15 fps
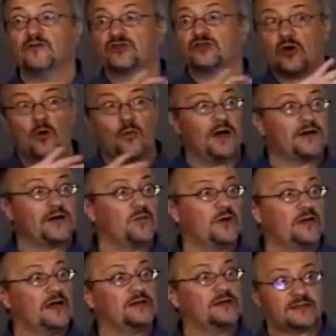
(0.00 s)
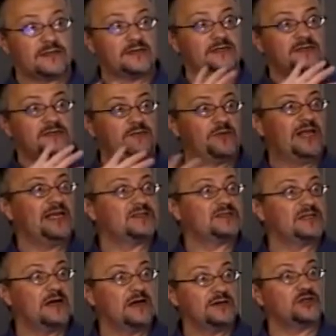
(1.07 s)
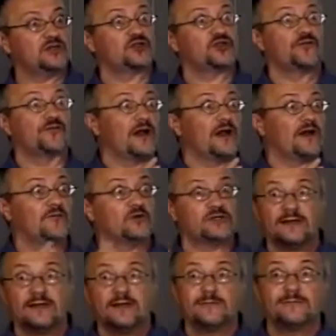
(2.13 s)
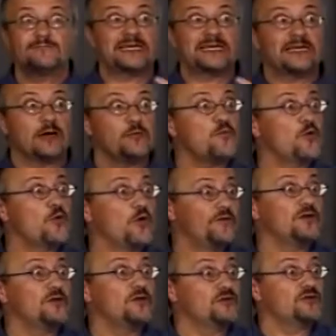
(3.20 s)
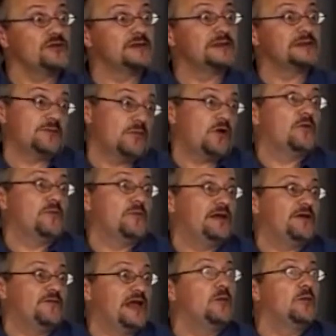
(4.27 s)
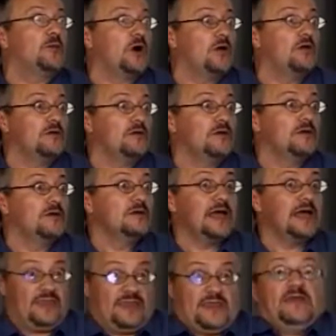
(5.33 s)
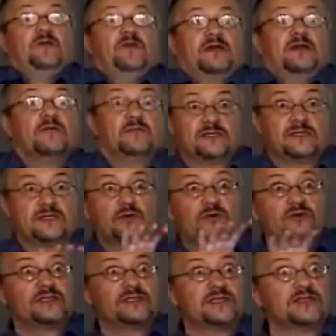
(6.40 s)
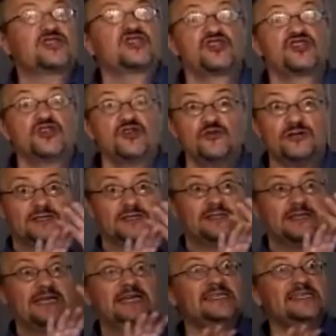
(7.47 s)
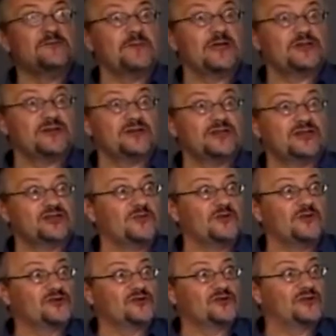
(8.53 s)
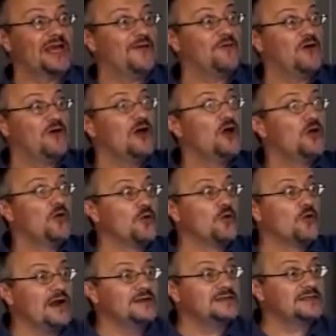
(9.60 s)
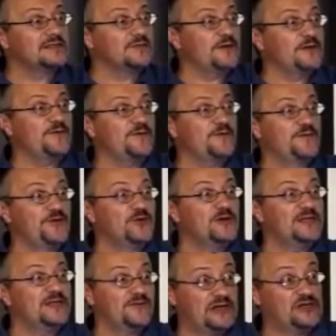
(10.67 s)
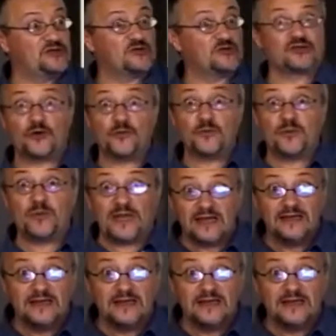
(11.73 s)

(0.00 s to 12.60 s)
go by the way as, as plants die. The survivors take up more of the nutrients that are made available, and they become. And so there's the skewness, asymmetric distribution. You have relatively few individuals that are big,